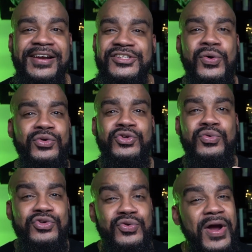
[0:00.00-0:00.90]
So you
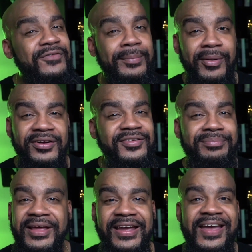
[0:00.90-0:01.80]
do have a part to
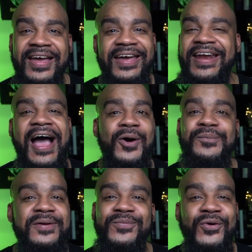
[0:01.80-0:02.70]
play in how
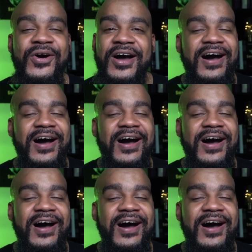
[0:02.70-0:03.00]
people